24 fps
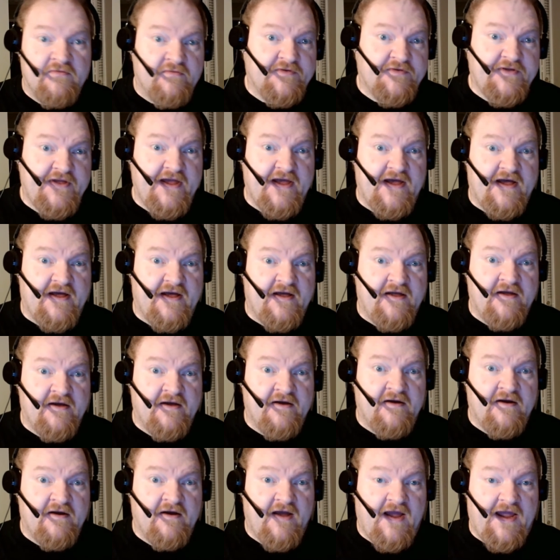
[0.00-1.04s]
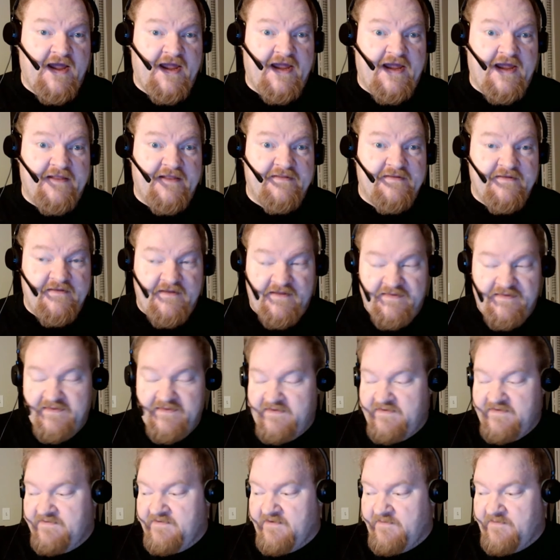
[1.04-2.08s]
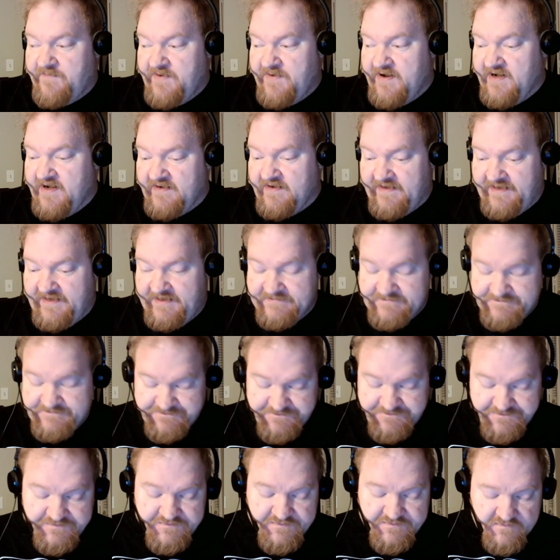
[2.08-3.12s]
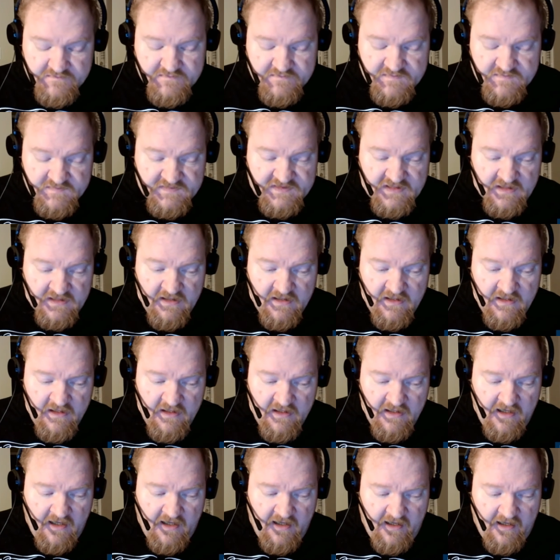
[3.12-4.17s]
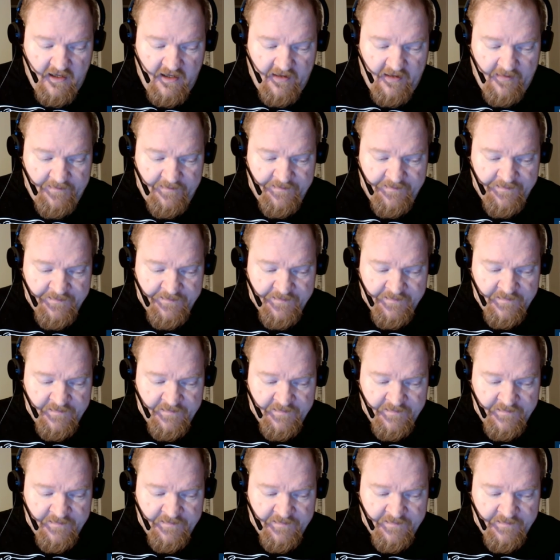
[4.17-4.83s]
Yeah. And and apparently um